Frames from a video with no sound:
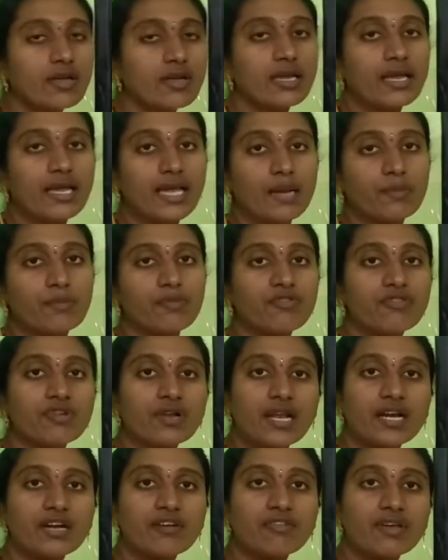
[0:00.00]
helpful
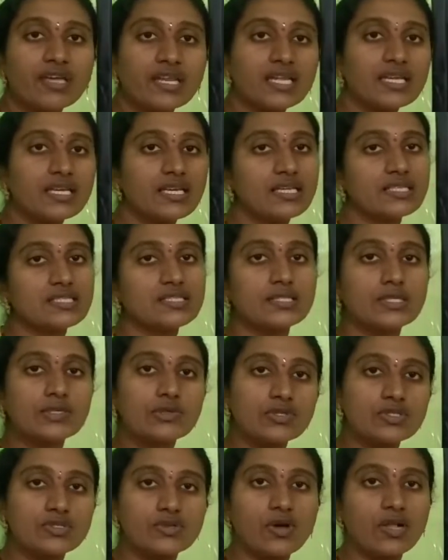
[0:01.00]
and very easy
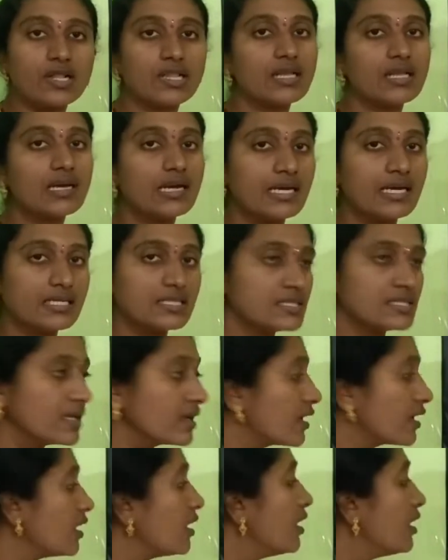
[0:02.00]
to solve the answer.
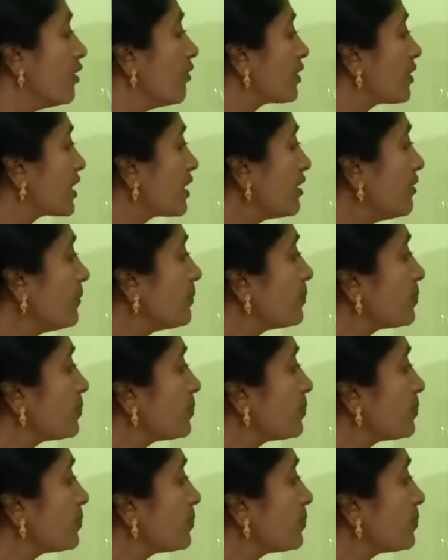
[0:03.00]
Okay.